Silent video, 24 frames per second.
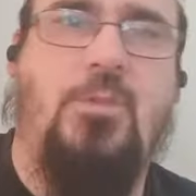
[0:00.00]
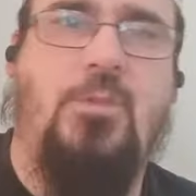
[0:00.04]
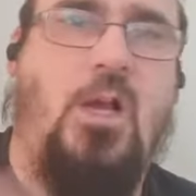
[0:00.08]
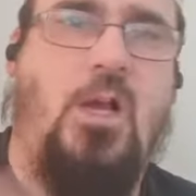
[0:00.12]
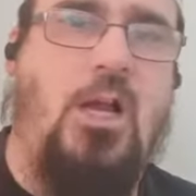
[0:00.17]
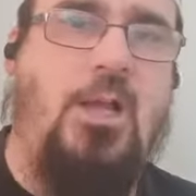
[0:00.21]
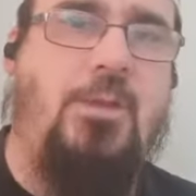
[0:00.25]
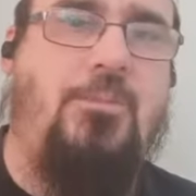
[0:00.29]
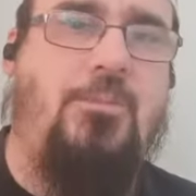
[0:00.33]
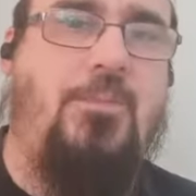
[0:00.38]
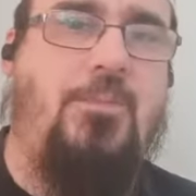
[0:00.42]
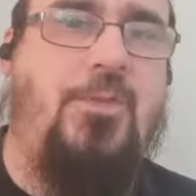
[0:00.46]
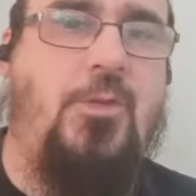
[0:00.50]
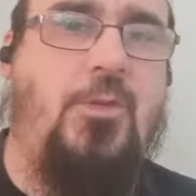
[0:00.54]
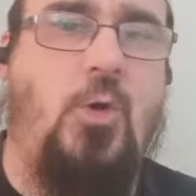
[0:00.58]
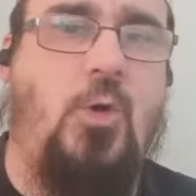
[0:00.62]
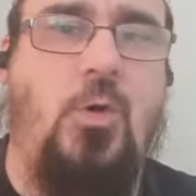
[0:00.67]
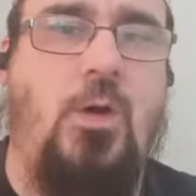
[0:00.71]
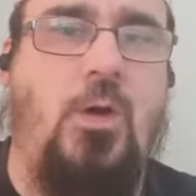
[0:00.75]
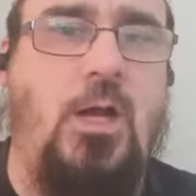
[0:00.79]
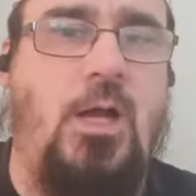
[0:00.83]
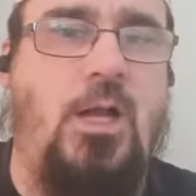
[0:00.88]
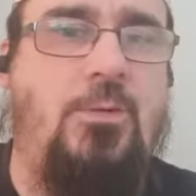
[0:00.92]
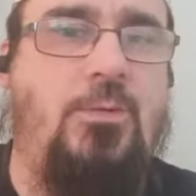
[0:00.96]
I
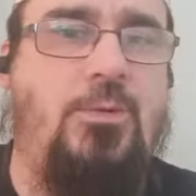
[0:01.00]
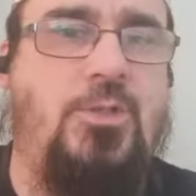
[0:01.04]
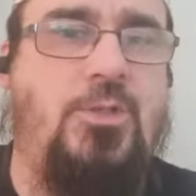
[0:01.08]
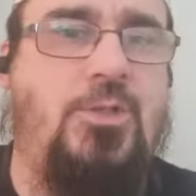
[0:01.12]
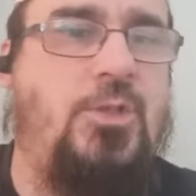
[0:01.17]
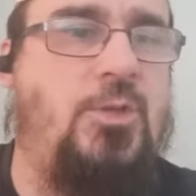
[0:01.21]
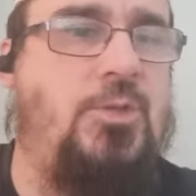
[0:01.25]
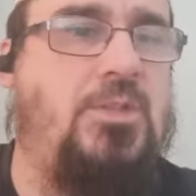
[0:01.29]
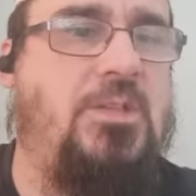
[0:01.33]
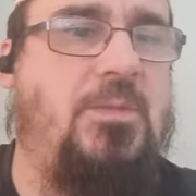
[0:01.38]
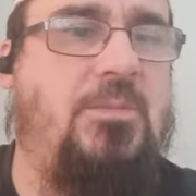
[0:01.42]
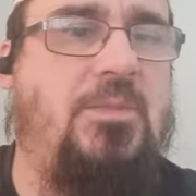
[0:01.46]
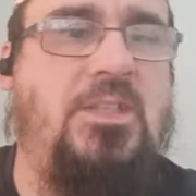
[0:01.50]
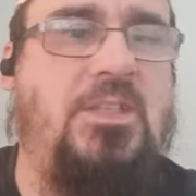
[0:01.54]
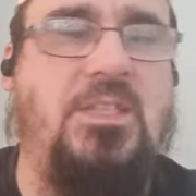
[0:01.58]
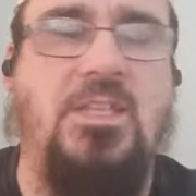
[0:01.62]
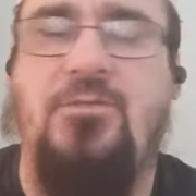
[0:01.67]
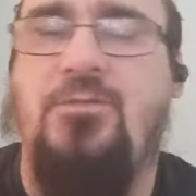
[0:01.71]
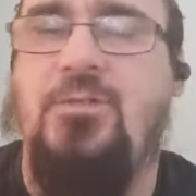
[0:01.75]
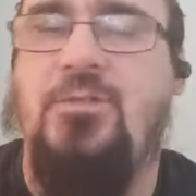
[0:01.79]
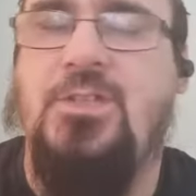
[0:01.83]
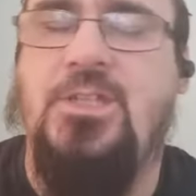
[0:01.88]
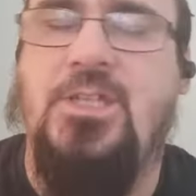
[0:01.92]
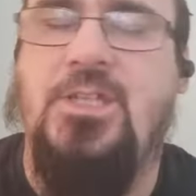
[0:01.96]
thought I would do something
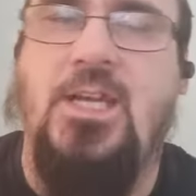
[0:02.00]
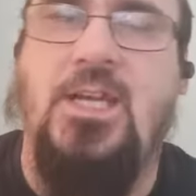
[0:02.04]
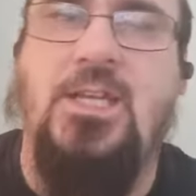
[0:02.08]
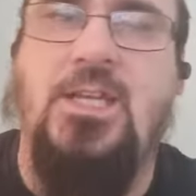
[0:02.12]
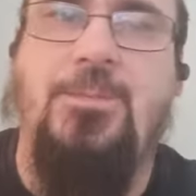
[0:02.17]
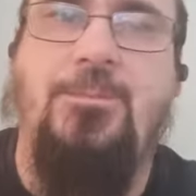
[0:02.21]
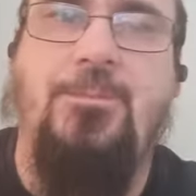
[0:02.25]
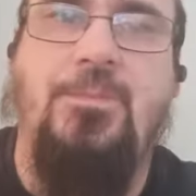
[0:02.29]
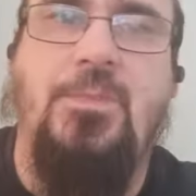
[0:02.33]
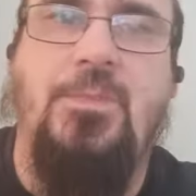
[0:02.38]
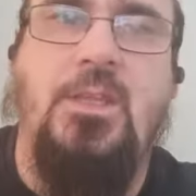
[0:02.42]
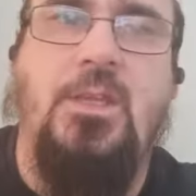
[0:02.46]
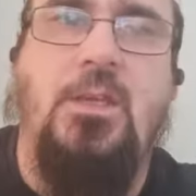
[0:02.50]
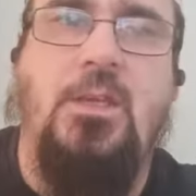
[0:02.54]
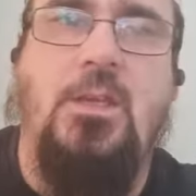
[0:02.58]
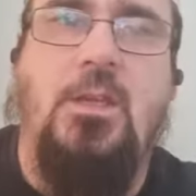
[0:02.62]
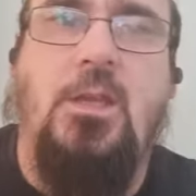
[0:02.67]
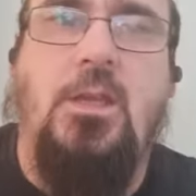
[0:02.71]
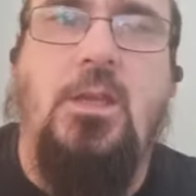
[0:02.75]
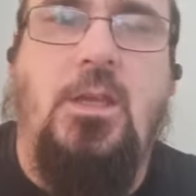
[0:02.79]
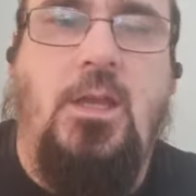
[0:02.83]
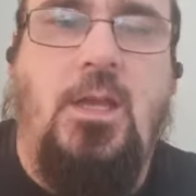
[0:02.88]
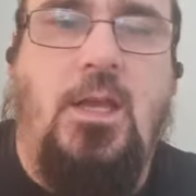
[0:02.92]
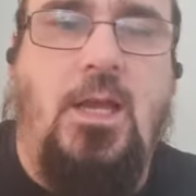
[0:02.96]
different today
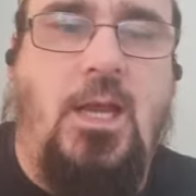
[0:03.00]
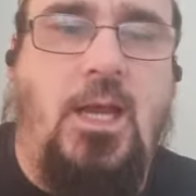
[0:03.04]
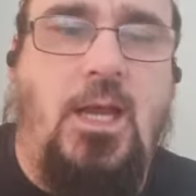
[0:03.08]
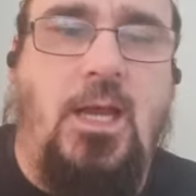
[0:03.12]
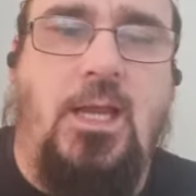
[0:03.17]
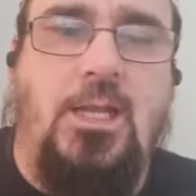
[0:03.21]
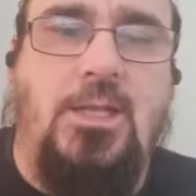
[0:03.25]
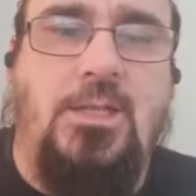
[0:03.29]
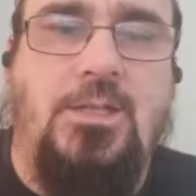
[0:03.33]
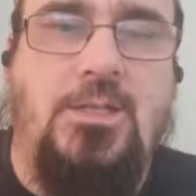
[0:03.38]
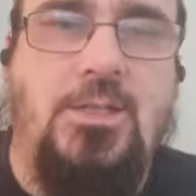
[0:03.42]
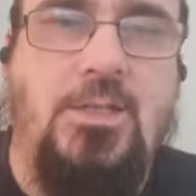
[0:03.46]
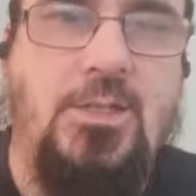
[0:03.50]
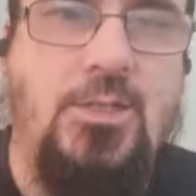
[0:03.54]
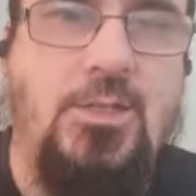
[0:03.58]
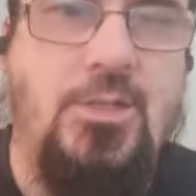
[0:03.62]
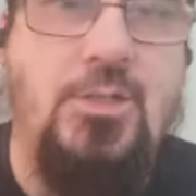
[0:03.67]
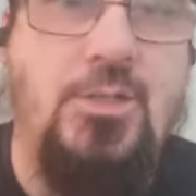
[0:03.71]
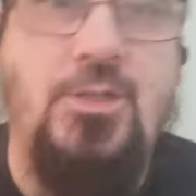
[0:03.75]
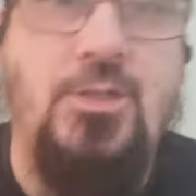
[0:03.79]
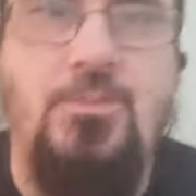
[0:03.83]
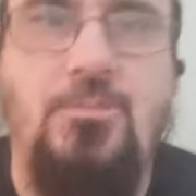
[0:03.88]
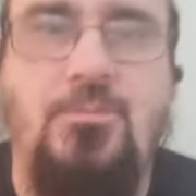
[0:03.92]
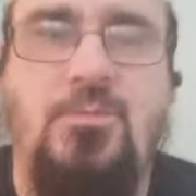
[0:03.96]

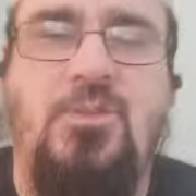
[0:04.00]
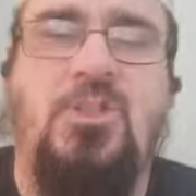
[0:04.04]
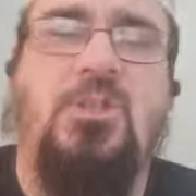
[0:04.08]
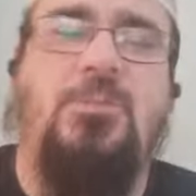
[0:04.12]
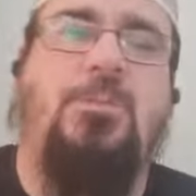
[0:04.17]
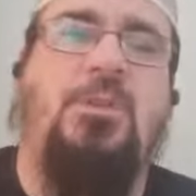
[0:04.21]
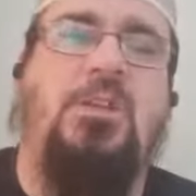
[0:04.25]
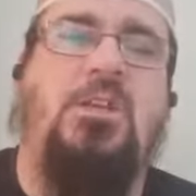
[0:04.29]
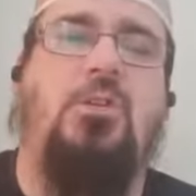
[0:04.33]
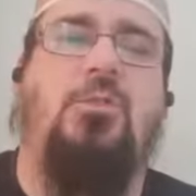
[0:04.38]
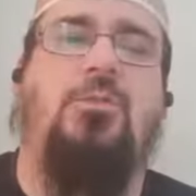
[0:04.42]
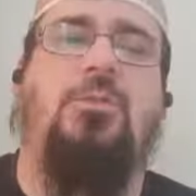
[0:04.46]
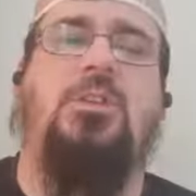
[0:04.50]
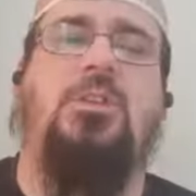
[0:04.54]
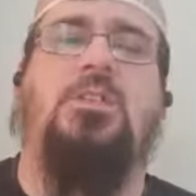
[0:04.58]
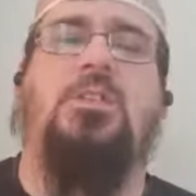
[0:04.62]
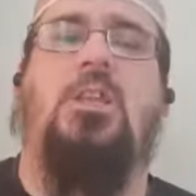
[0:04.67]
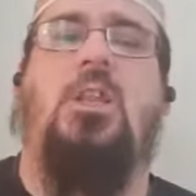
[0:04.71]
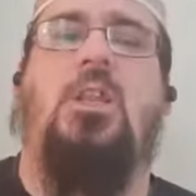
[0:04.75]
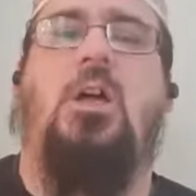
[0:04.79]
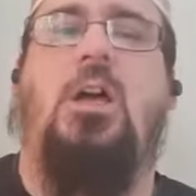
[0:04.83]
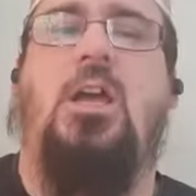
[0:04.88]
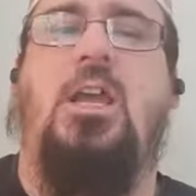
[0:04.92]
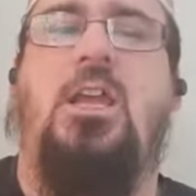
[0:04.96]
and speak on this
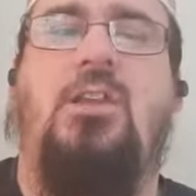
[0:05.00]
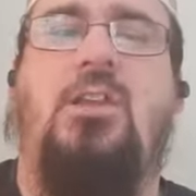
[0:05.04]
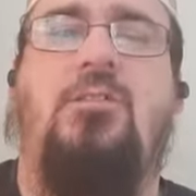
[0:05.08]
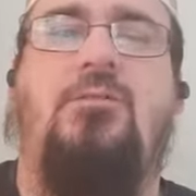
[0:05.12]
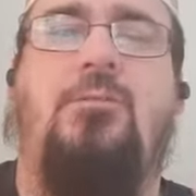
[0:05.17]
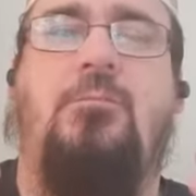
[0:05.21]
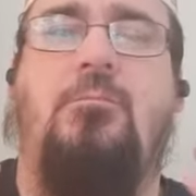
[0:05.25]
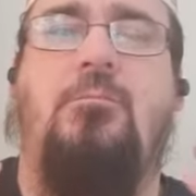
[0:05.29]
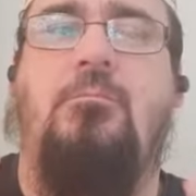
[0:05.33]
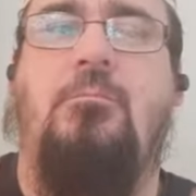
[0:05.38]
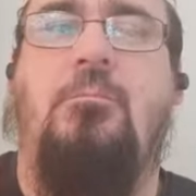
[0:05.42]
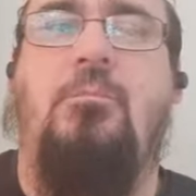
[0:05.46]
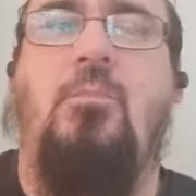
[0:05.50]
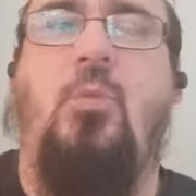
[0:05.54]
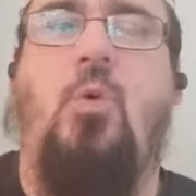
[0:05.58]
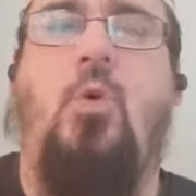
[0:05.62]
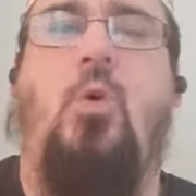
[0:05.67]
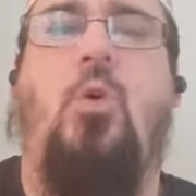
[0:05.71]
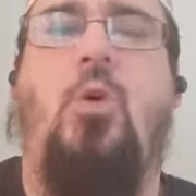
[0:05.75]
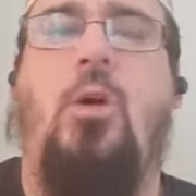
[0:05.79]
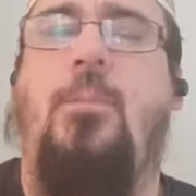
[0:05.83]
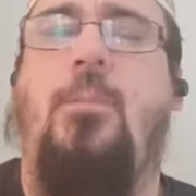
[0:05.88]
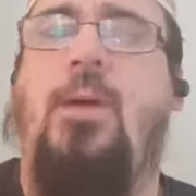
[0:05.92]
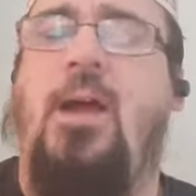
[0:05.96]
live
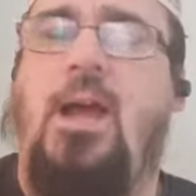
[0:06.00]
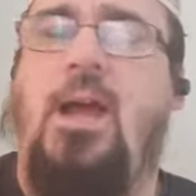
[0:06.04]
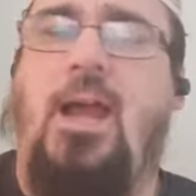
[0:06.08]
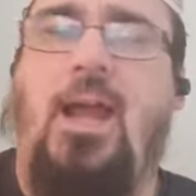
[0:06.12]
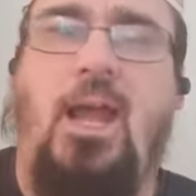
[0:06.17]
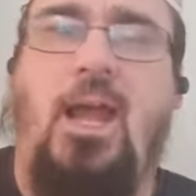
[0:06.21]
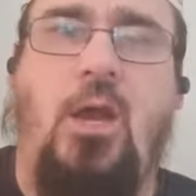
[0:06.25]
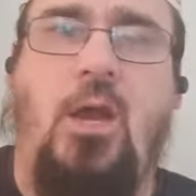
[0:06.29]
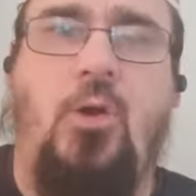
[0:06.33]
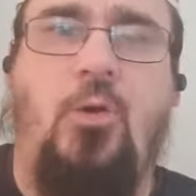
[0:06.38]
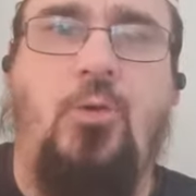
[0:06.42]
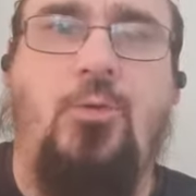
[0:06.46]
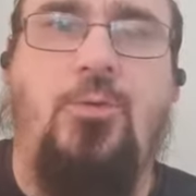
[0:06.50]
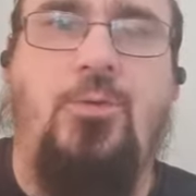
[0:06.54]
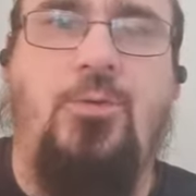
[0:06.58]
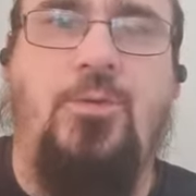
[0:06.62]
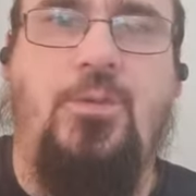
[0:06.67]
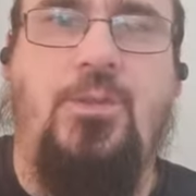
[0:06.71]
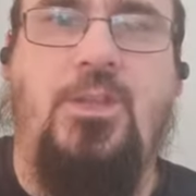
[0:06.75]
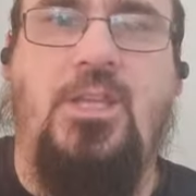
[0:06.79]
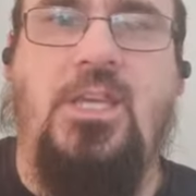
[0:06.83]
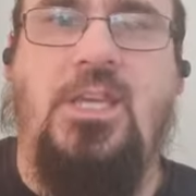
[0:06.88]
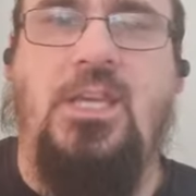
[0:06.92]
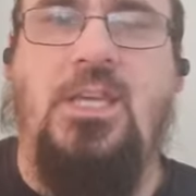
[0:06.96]
more about how
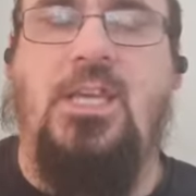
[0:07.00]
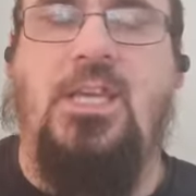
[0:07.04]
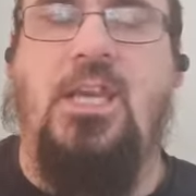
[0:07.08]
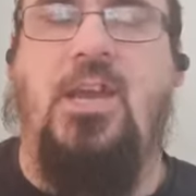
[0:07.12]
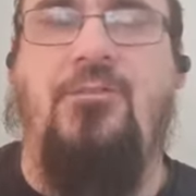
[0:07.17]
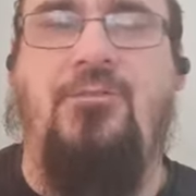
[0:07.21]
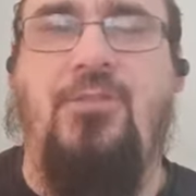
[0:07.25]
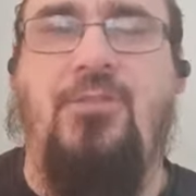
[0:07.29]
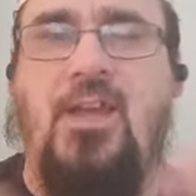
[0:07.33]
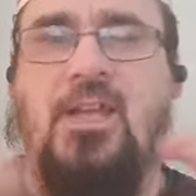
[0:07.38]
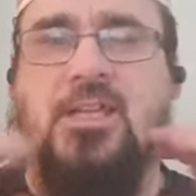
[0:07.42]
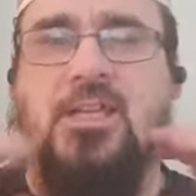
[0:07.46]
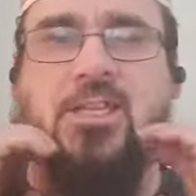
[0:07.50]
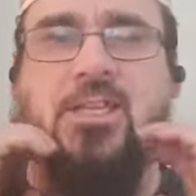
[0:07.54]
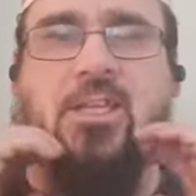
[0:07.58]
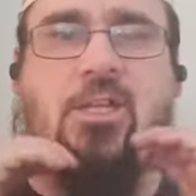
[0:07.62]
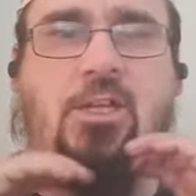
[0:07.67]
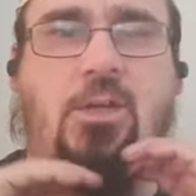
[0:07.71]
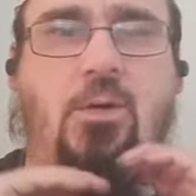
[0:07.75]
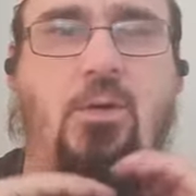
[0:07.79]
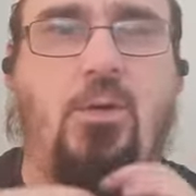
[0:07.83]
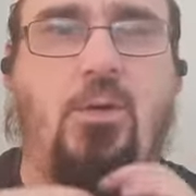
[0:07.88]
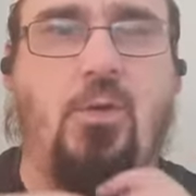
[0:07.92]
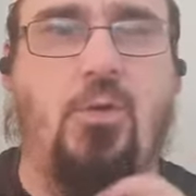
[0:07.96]
the effects that
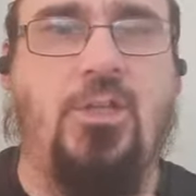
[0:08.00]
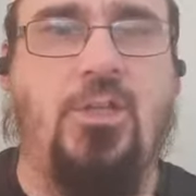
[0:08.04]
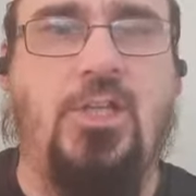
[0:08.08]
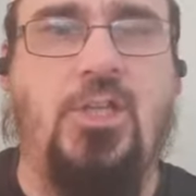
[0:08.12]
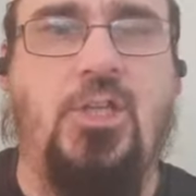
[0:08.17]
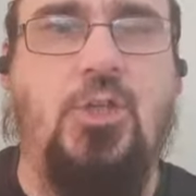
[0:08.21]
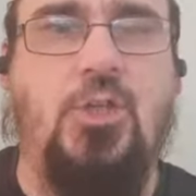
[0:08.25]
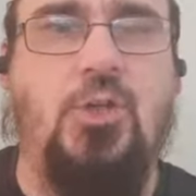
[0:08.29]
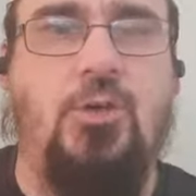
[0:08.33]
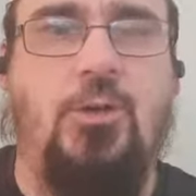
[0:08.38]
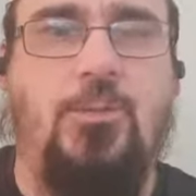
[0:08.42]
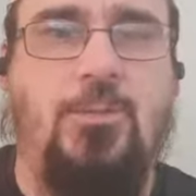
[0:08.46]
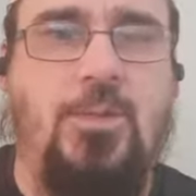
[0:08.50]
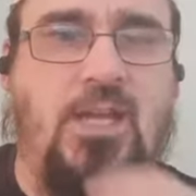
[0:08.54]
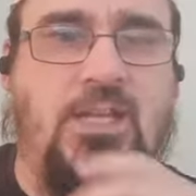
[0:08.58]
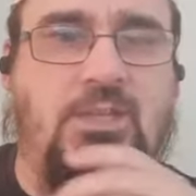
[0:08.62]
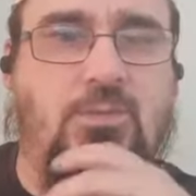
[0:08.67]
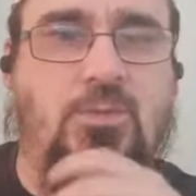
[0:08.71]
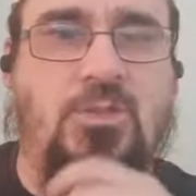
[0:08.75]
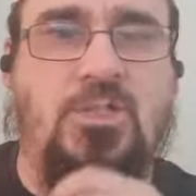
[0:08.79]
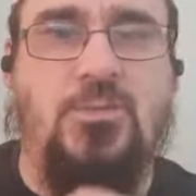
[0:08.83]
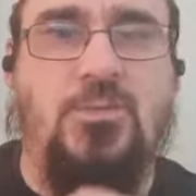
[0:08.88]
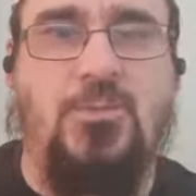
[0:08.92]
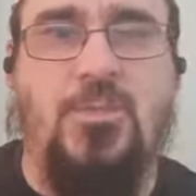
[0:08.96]
are going on in Europe
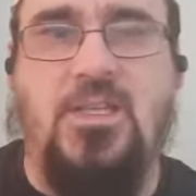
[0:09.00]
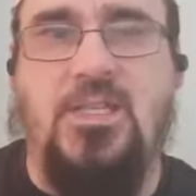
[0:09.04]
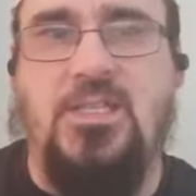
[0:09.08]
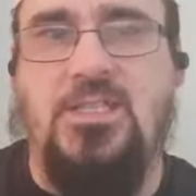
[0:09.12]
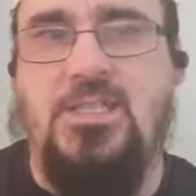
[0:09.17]
as we speak